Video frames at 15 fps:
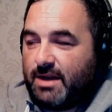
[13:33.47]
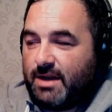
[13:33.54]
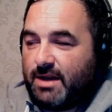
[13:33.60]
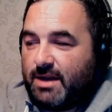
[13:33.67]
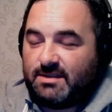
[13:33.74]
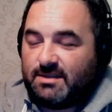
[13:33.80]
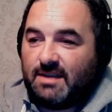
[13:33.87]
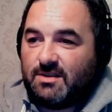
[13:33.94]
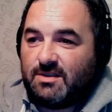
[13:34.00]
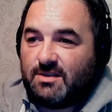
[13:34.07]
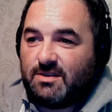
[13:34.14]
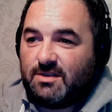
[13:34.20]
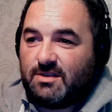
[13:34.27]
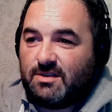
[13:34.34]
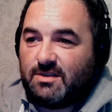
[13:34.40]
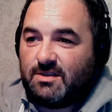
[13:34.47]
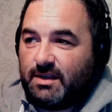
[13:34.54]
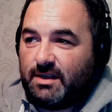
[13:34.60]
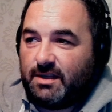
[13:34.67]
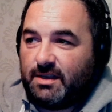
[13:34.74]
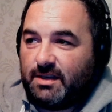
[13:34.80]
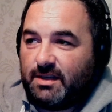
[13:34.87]
Sessegnon, I think,
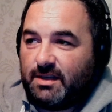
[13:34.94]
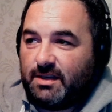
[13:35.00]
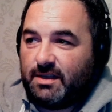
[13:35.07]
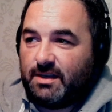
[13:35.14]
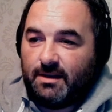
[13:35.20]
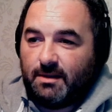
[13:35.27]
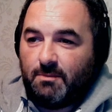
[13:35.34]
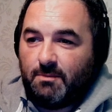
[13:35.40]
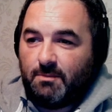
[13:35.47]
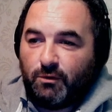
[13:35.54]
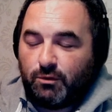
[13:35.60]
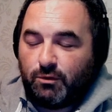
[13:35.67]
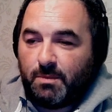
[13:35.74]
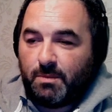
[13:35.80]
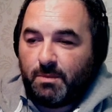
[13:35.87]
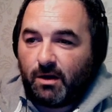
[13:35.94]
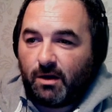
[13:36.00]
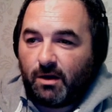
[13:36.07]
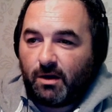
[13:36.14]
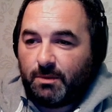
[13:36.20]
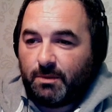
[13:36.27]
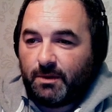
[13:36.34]
needed a move to a bigger
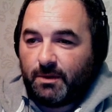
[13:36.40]
club